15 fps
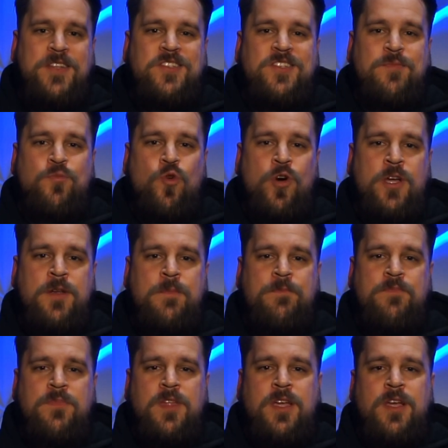someone
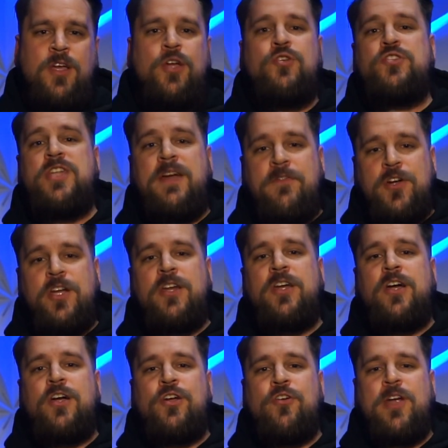who's never going
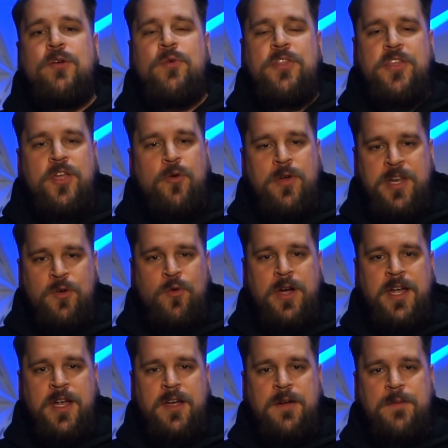to agree with you anyway.